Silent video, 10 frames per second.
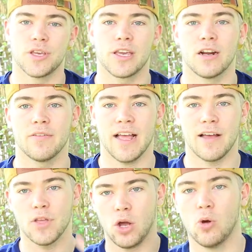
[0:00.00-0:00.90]
You can either
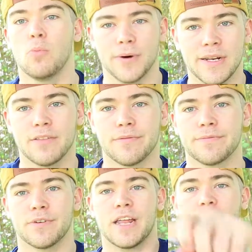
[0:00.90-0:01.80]
have your whole body in
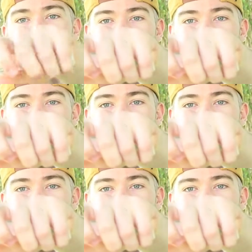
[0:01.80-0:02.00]
frame